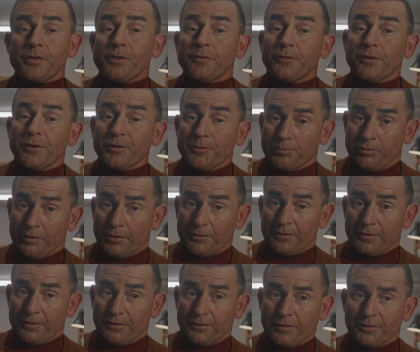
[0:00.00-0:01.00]
the first
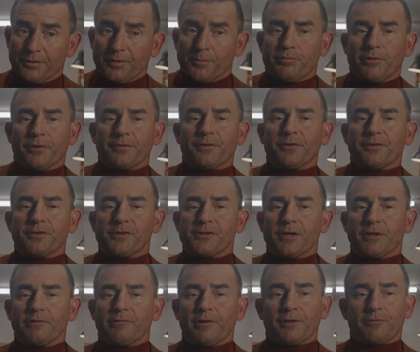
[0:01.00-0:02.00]
process is the process that
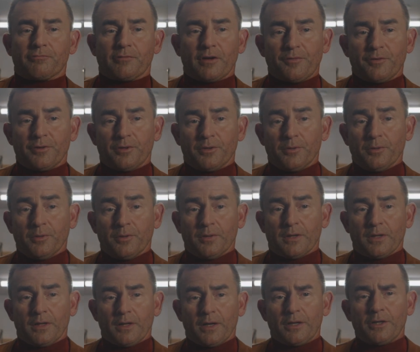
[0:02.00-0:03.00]
generates revenue,
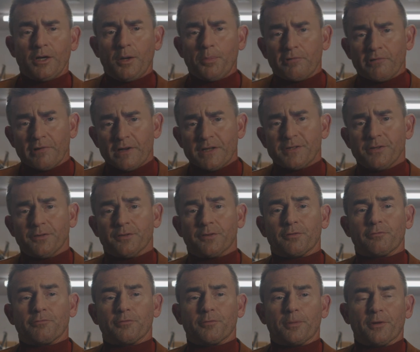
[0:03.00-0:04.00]
and operations
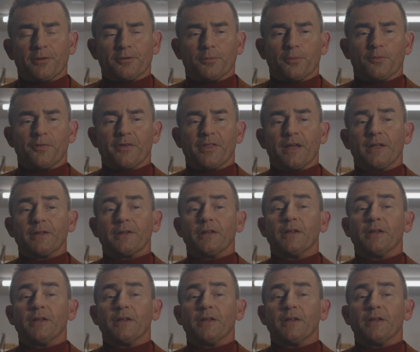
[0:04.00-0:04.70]
is responsible for that